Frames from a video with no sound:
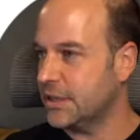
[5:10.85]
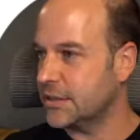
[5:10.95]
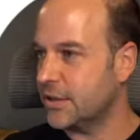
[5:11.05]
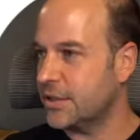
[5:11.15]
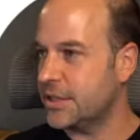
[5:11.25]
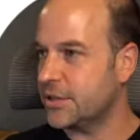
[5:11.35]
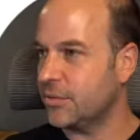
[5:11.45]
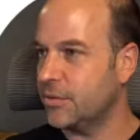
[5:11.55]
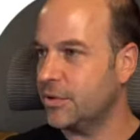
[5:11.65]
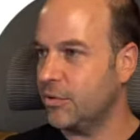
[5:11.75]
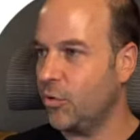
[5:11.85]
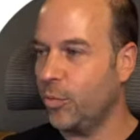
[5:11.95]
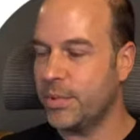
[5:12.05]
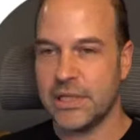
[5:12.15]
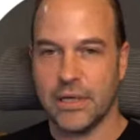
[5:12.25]
So this is called the
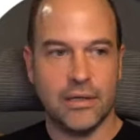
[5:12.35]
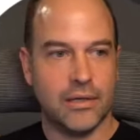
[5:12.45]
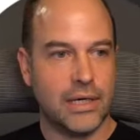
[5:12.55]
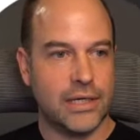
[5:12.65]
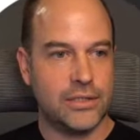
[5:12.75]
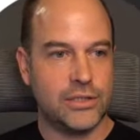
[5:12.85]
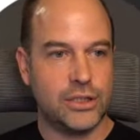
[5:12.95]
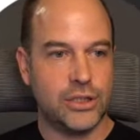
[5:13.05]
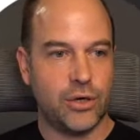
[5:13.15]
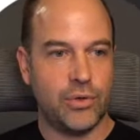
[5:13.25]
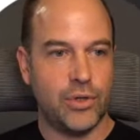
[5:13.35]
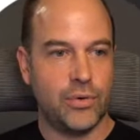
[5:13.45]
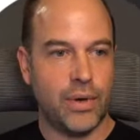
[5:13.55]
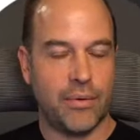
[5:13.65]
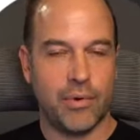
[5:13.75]
orbiter. I'm going to show
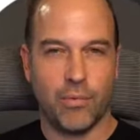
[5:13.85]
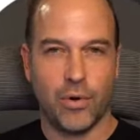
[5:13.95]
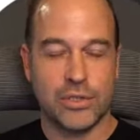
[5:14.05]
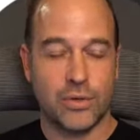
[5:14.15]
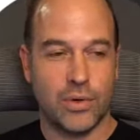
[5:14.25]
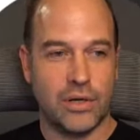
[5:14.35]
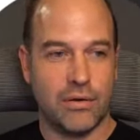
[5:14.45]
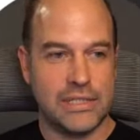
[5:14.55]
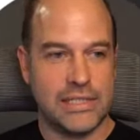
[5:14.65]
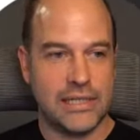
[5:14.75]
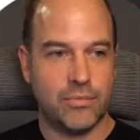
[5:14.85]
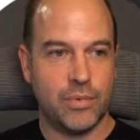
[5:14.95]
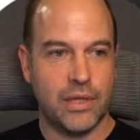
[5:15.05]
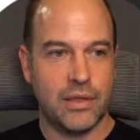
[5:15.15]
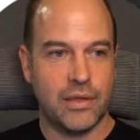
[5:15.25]
you how it works quite nicely
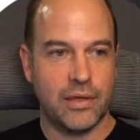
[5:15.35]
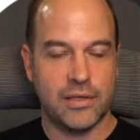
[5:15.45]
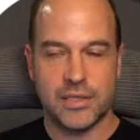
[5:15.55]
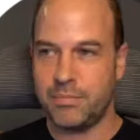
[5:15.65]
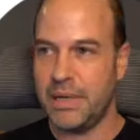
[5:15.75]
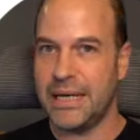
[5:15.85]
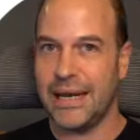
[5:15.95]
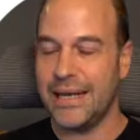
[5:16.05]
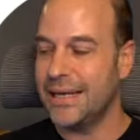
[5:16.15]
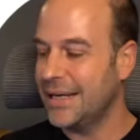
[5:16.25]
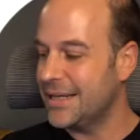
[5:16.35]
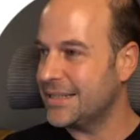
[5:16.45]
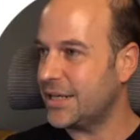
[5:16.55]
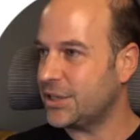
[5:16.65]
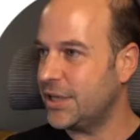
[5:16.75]
with speed edit. It's
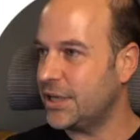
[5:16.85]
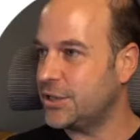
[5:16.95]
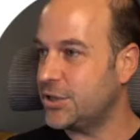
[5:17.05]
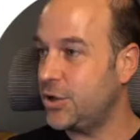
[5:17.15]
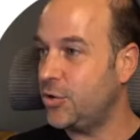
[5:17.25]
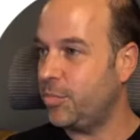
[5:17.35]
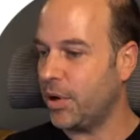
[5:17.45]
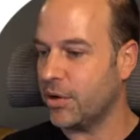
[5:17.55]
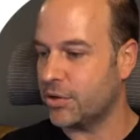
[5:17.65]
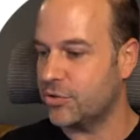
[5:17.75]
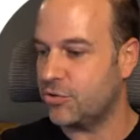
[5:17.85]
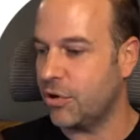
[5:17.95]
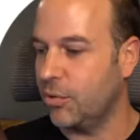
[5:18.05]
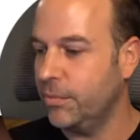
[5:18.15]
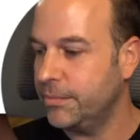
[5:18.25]
actually a two-part
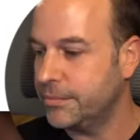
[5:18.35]
control.